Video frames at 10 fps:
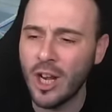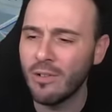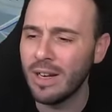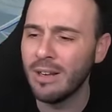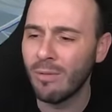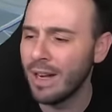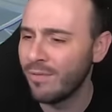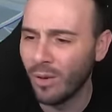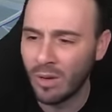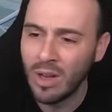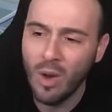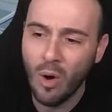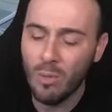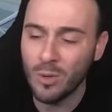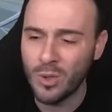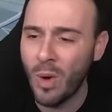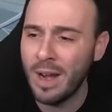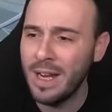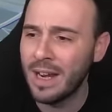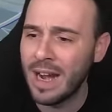generally in raid for almost
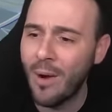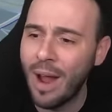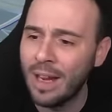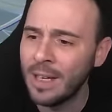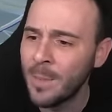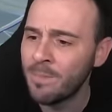one year now, and